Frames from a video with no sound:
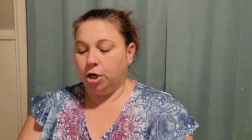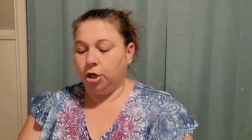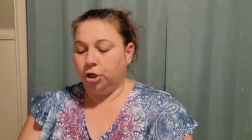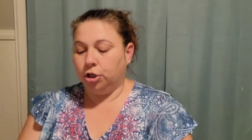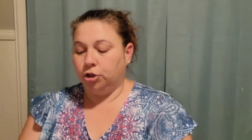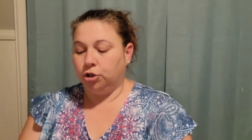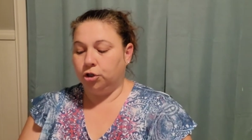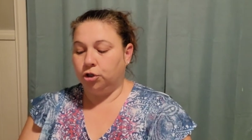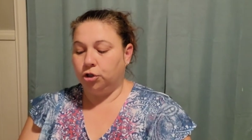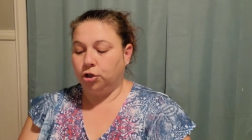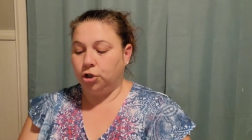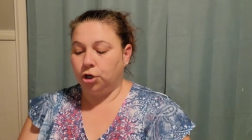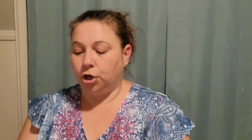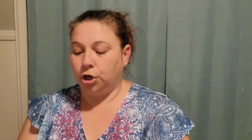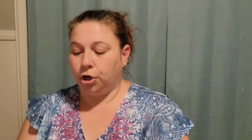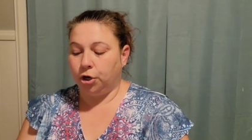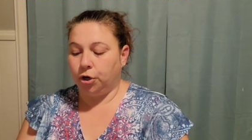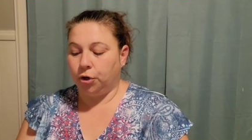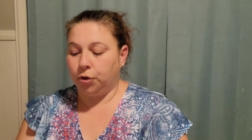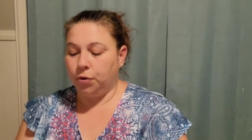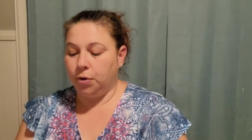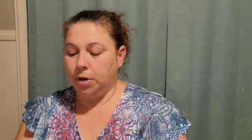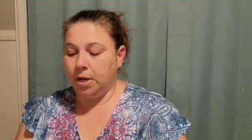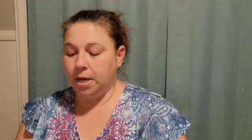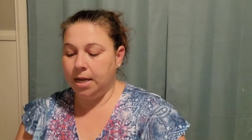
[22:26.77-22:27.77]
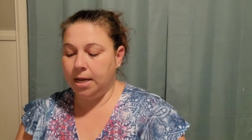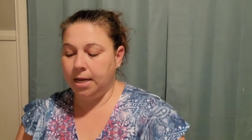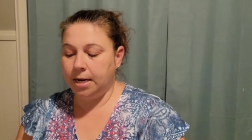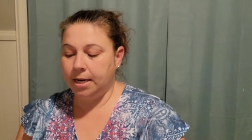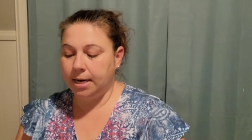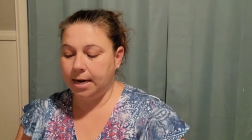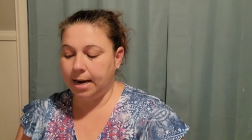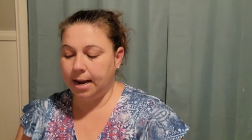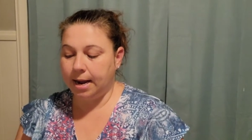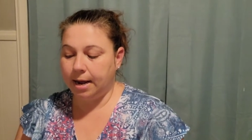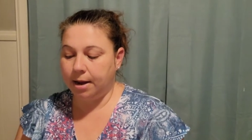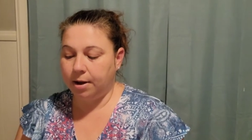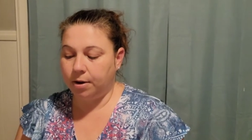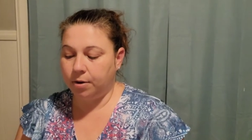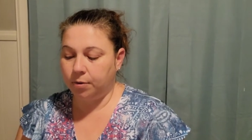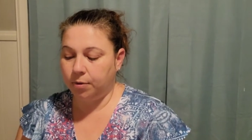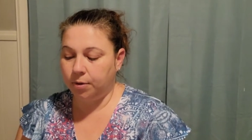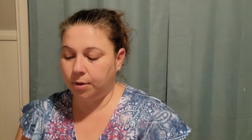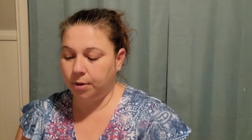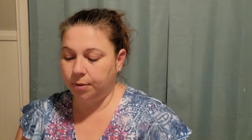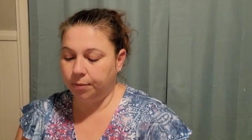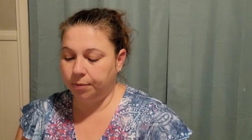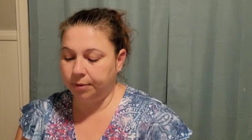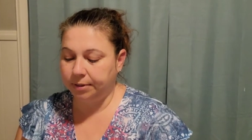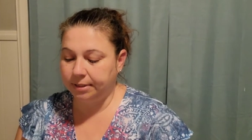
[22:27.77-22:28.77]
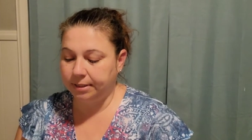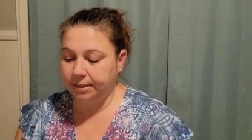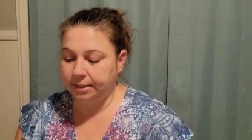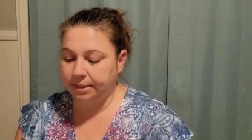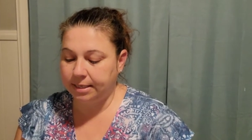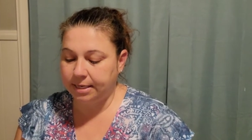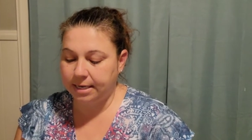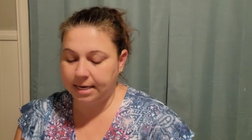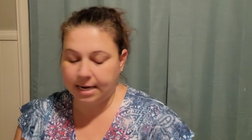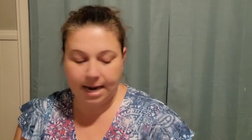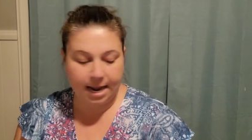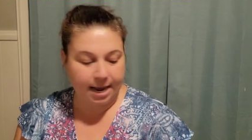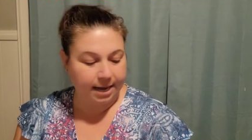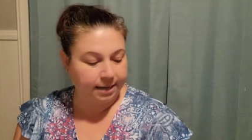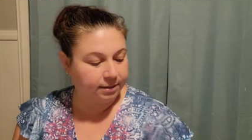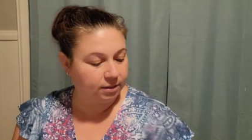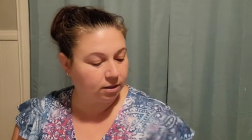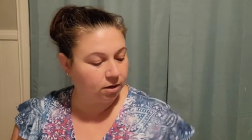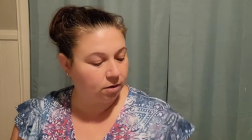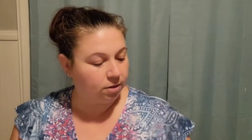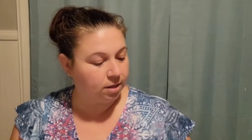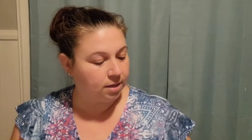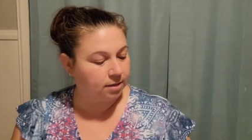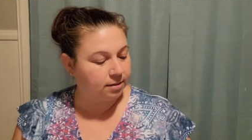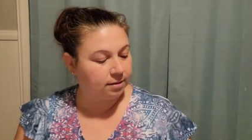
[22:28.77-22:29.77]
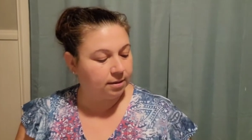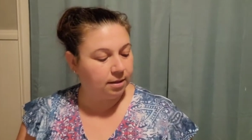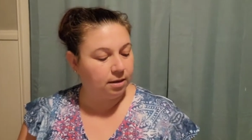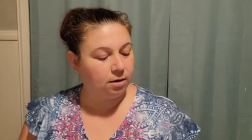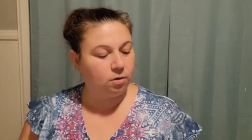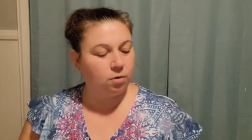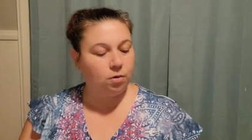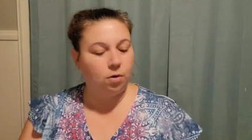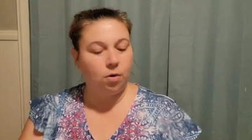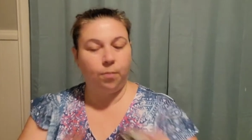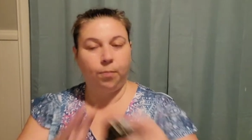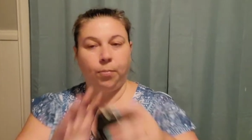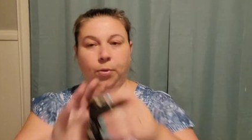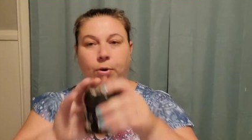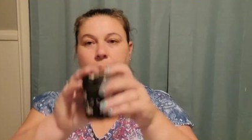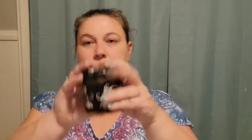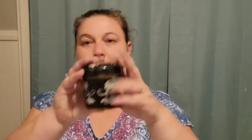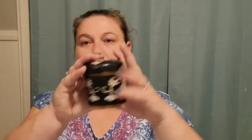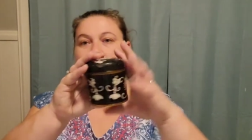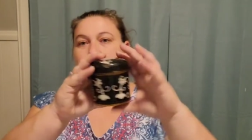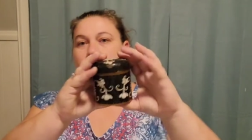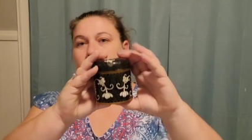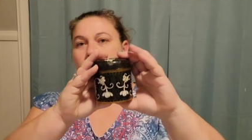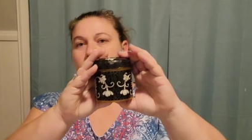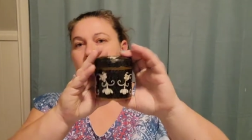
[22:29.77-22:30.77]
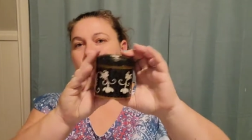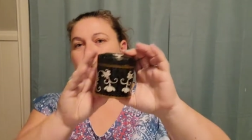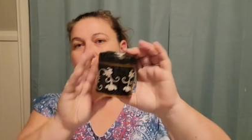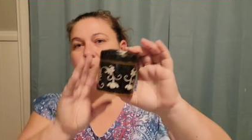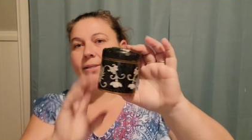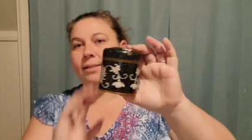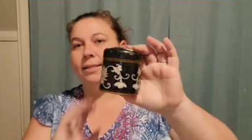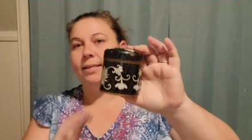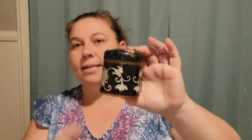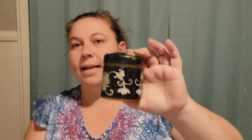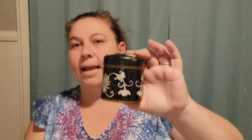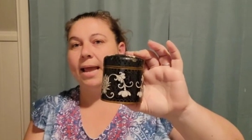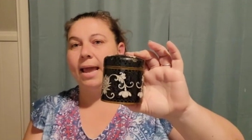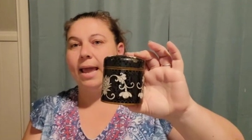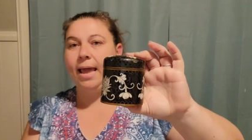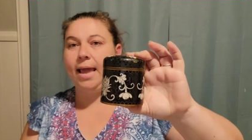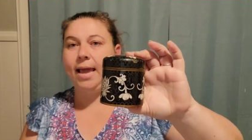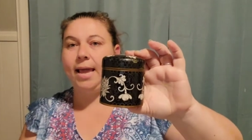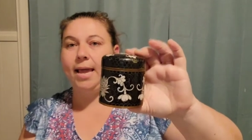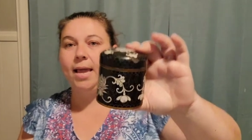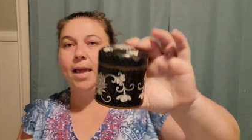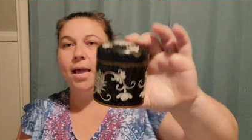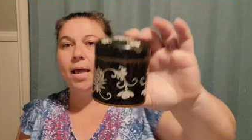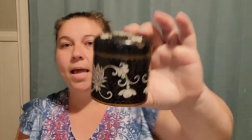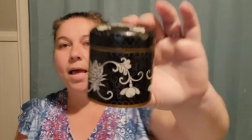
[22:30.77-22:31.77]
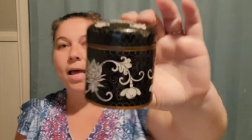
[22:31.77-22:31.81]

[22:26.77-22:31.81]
So now what's next? Oh, this little pretty cloisonne